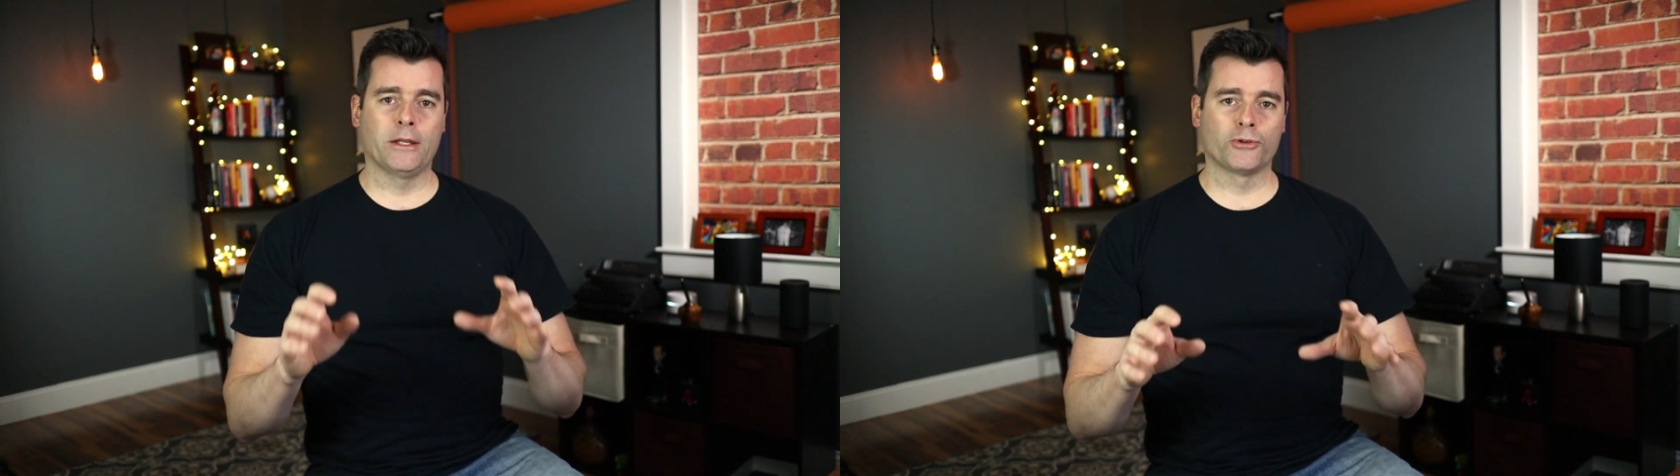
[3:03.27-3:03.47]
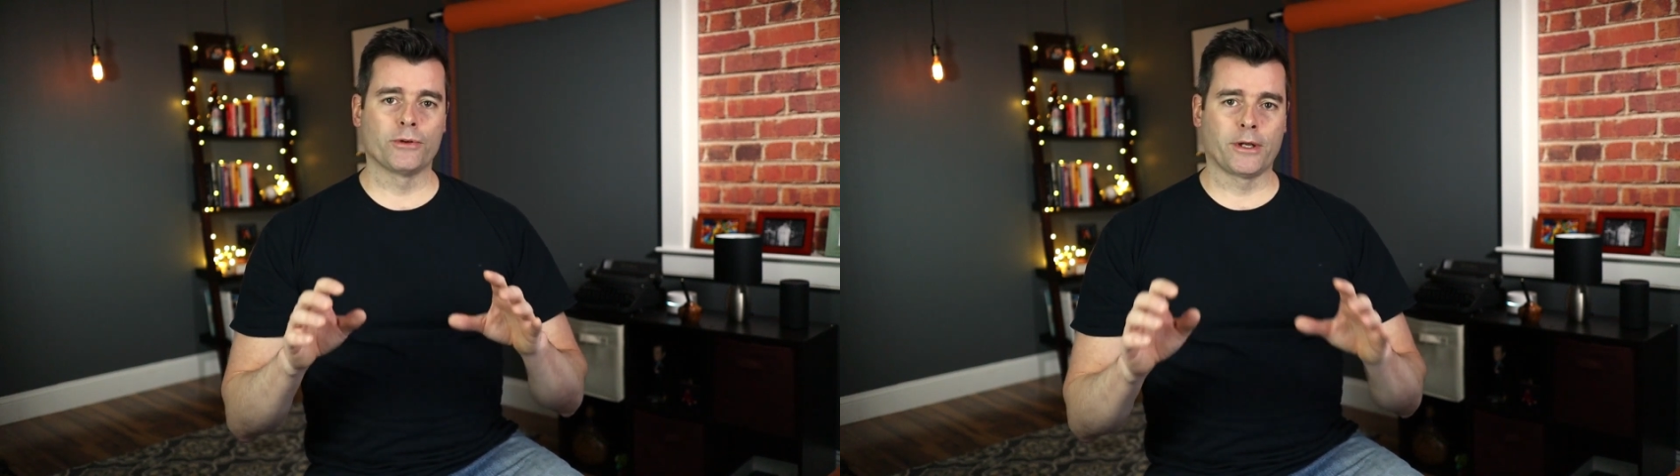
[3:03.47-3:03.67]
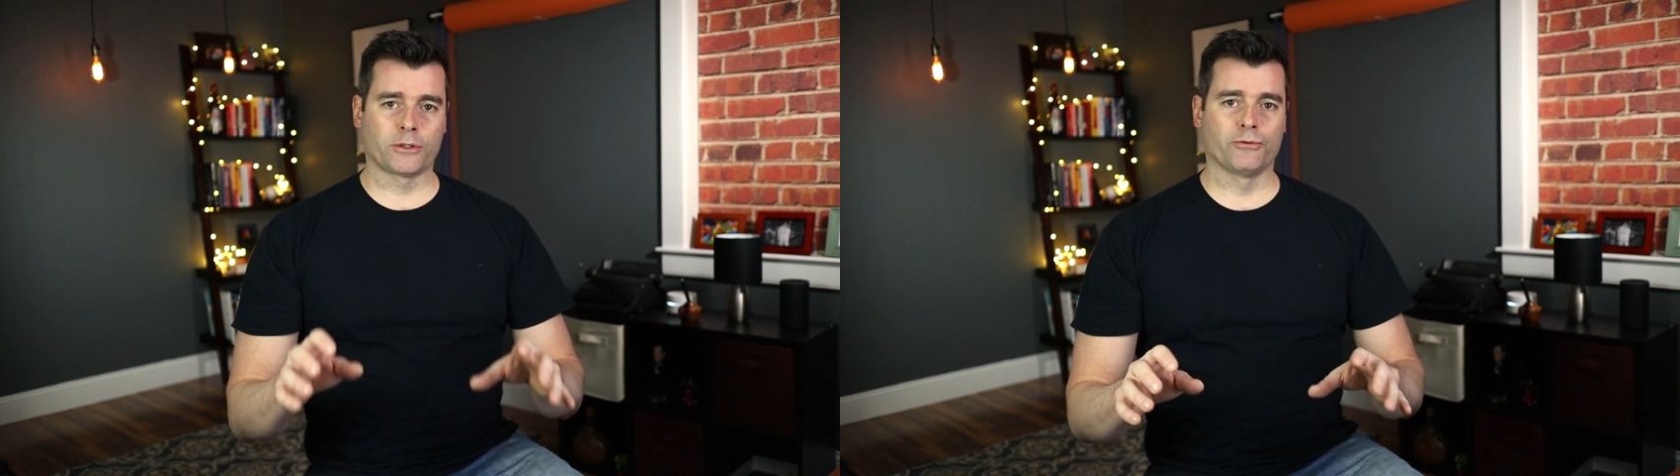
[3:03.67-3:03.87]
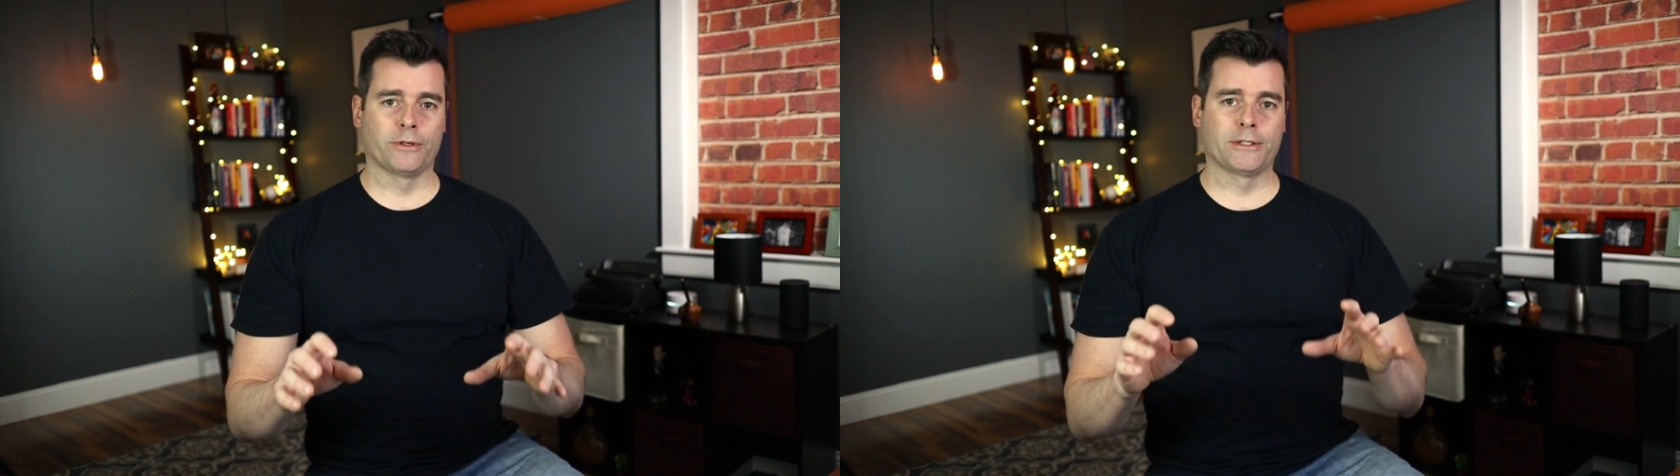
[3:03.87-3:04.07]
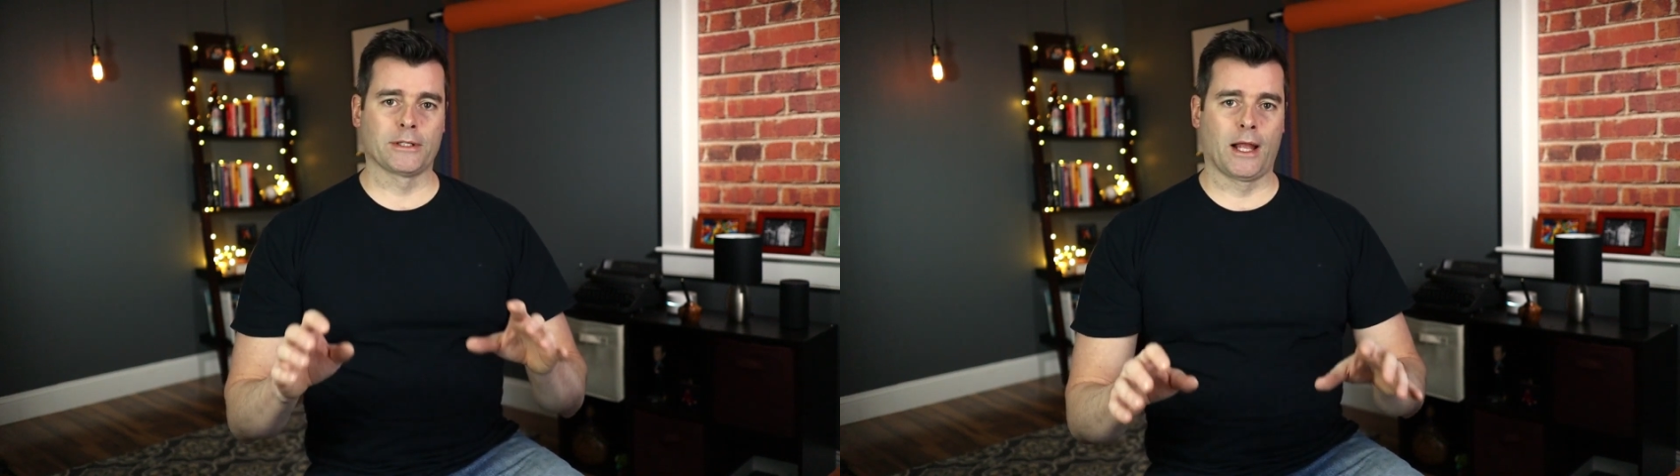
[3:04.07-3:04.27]

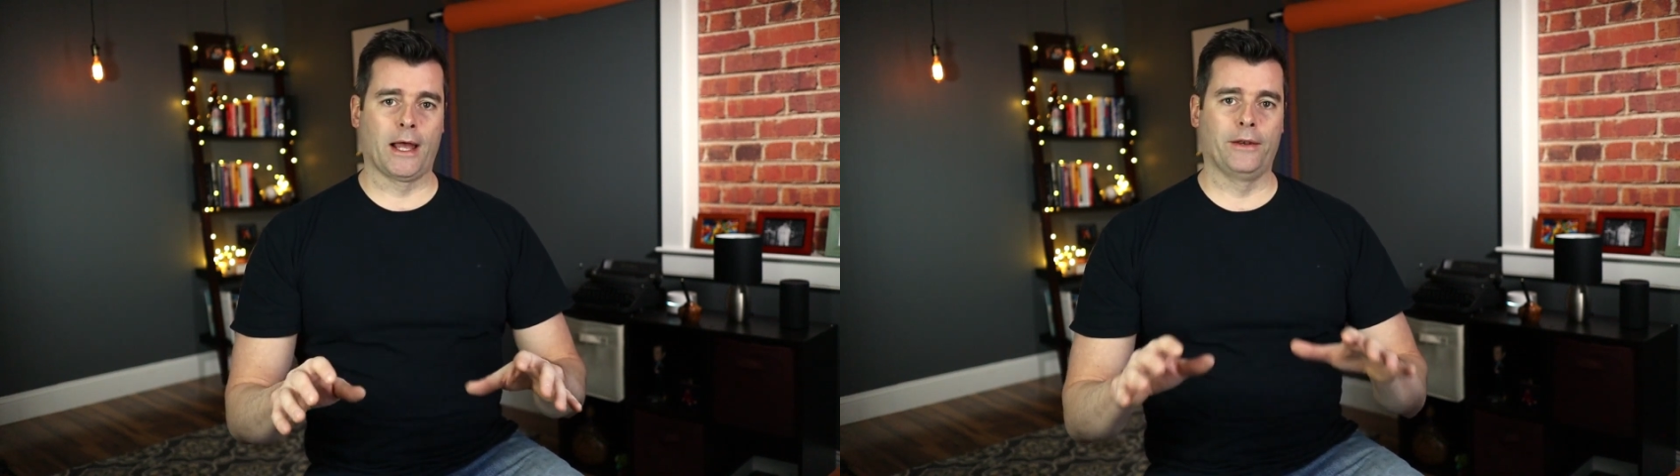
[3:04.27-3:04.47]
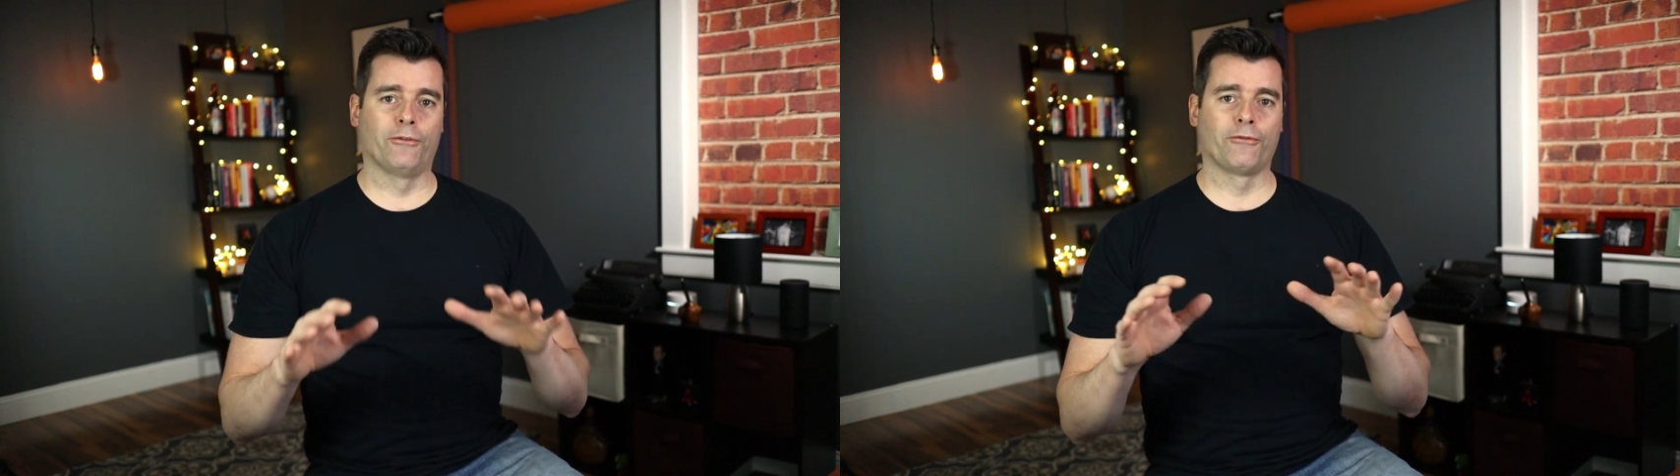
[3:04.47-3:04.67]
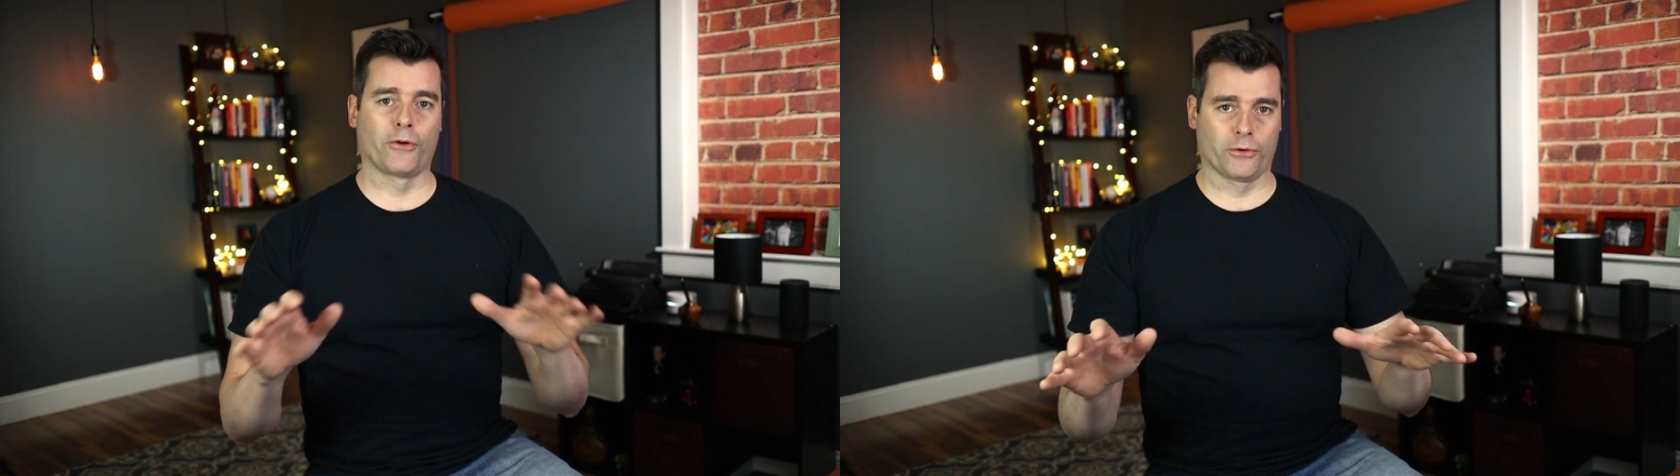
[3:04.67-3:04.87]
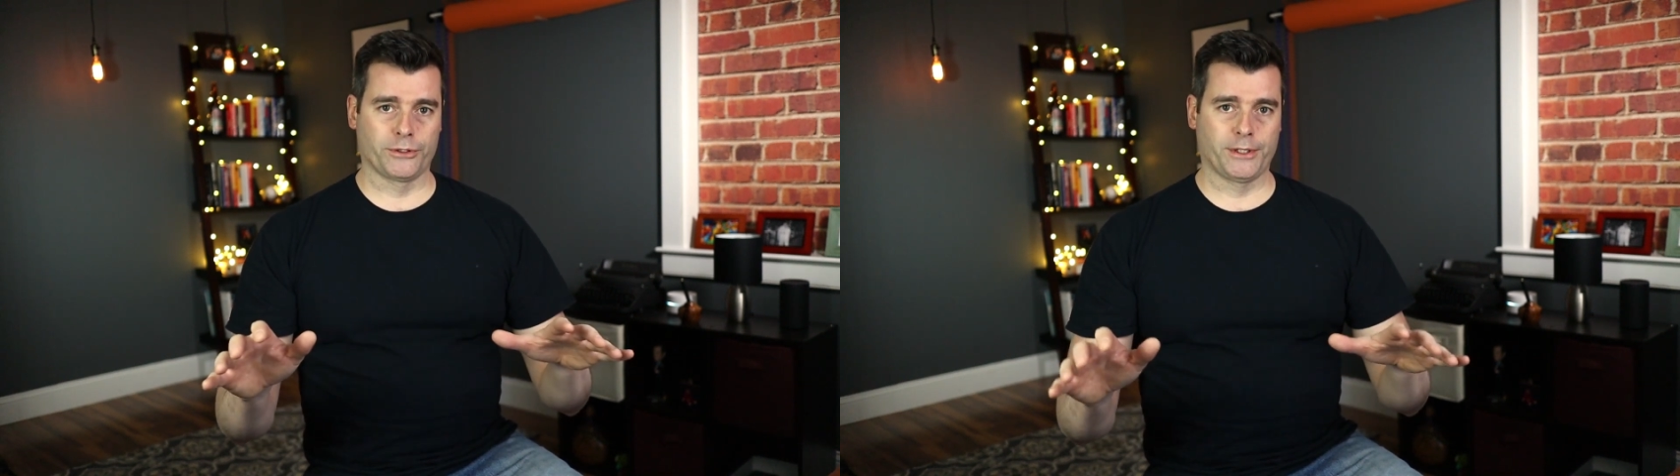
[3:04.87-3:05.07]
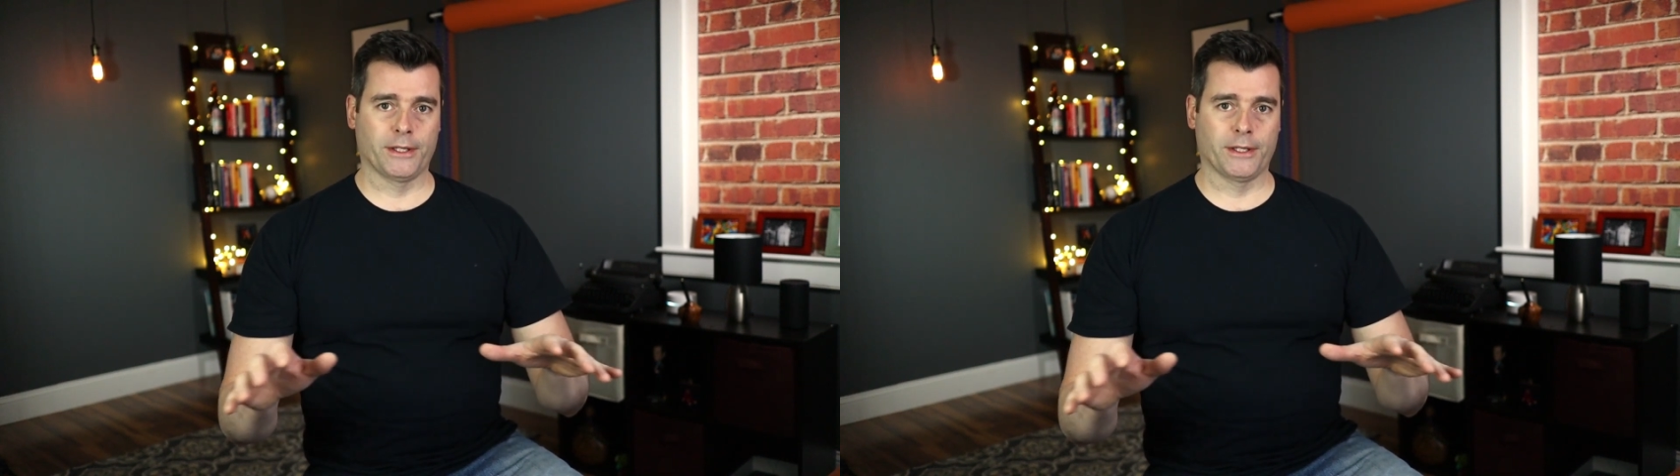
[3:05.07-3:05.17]
introductory slide first.